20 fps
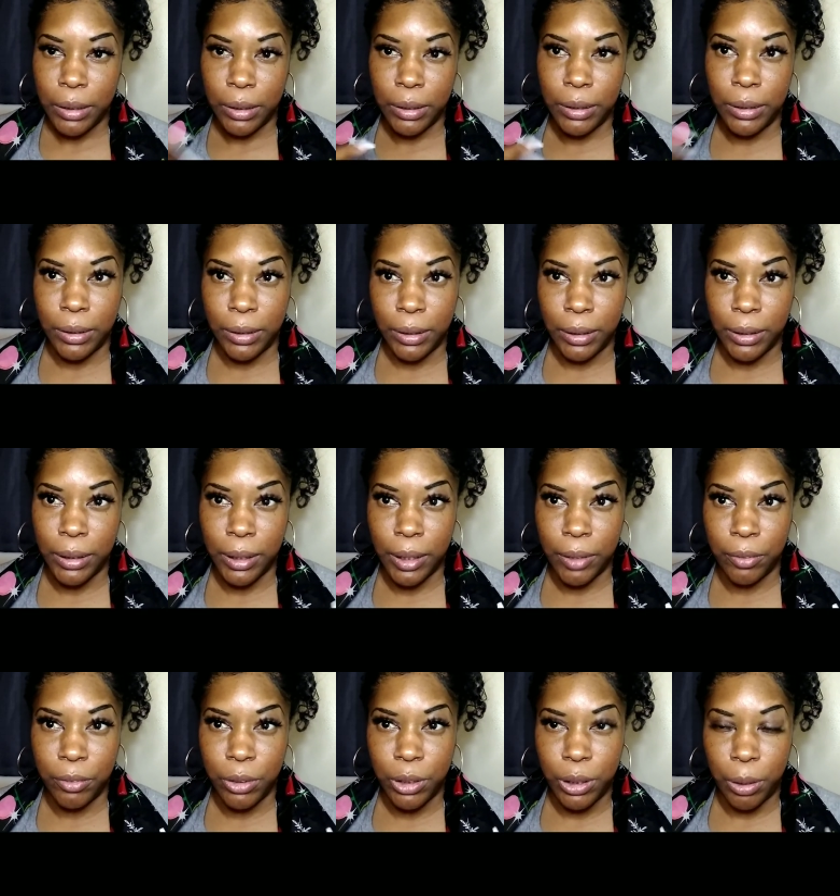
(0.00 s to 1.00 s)
This is just to
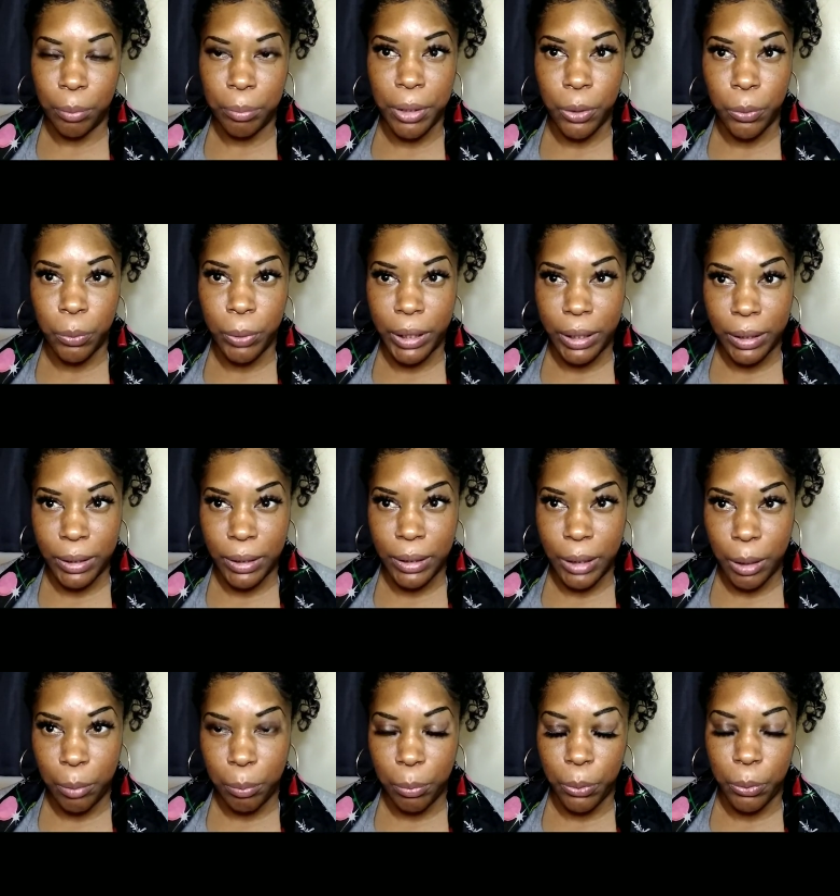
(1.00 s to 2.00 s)
give you something quick and
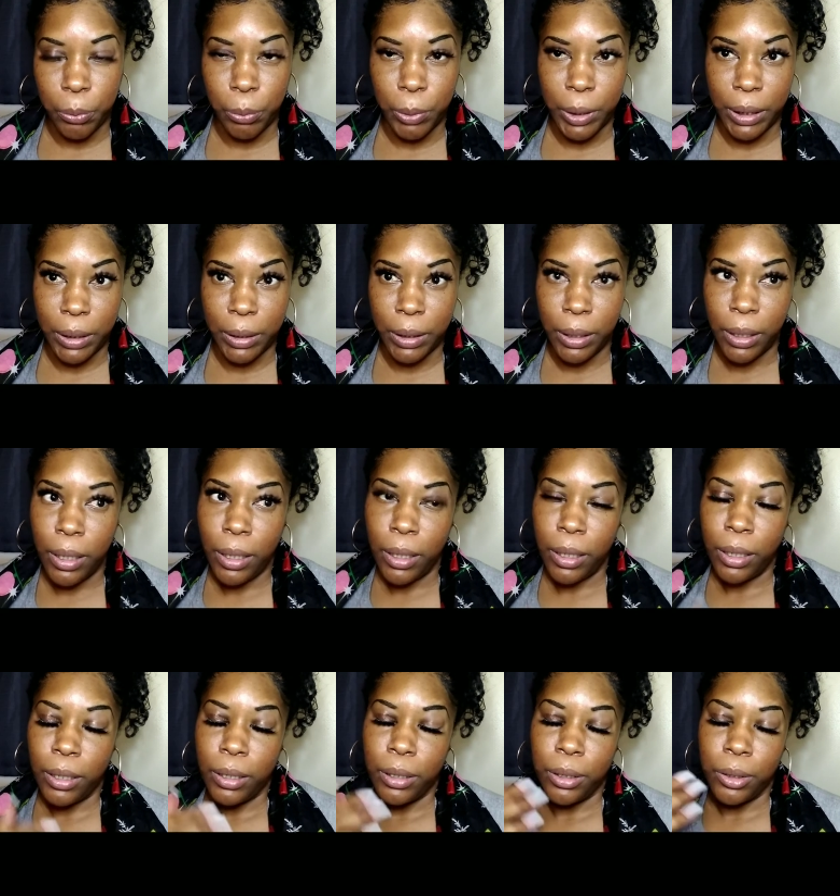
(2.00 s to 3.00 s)
simple when
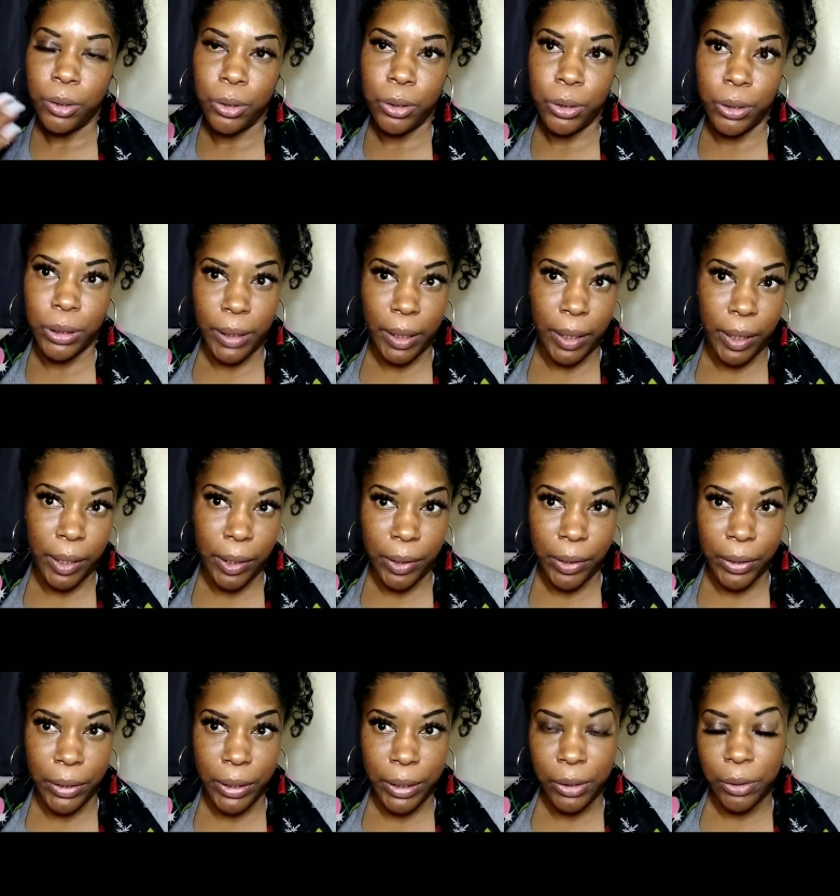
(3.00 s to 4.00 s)
you're in a
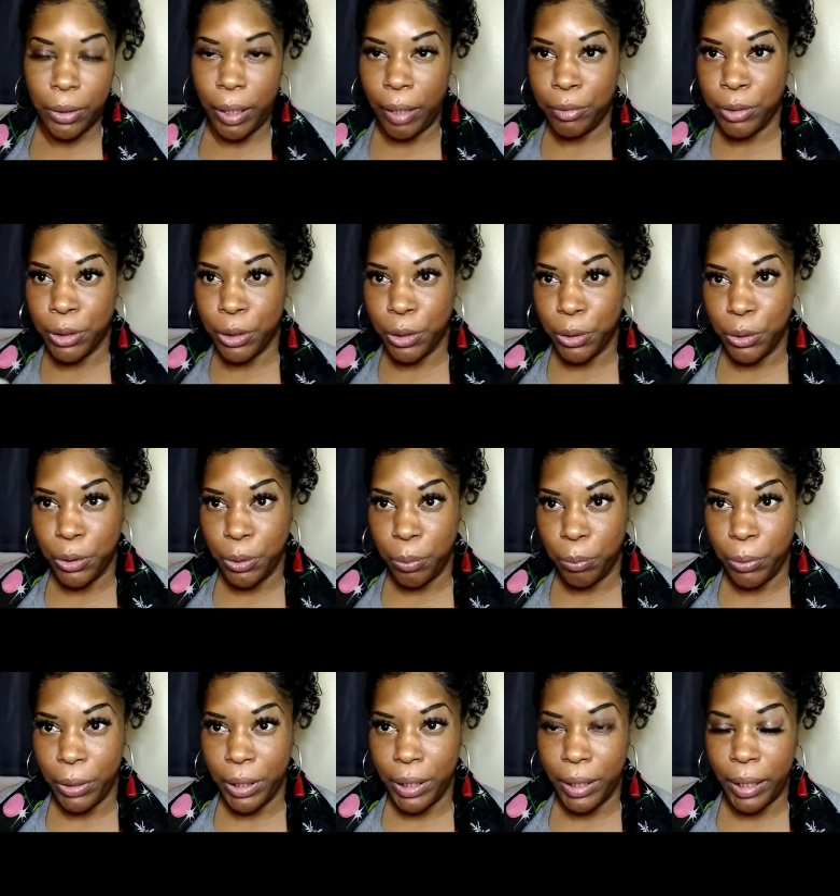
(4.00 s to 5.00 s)
hurry, you have to go
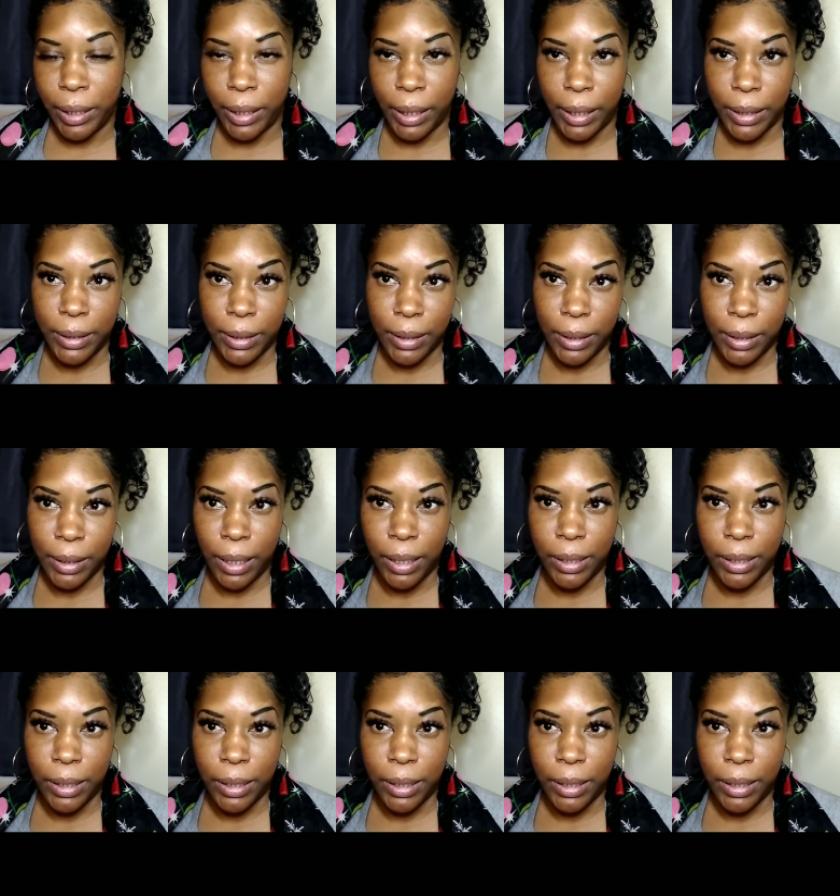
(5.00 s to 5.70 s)
somewhere like I did.